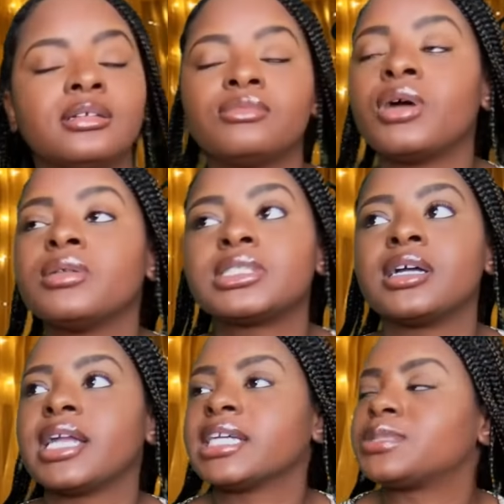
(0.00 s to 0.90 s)
What was
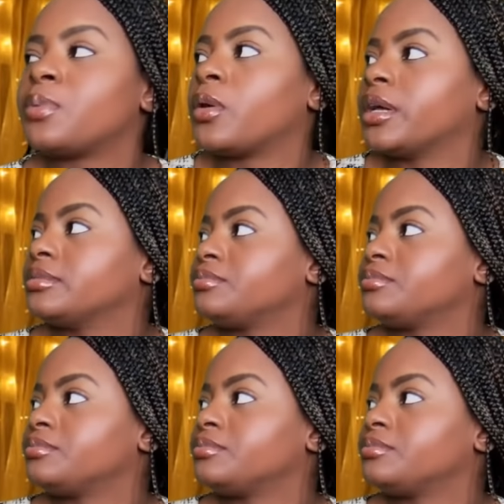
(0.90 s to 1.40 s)
her next point?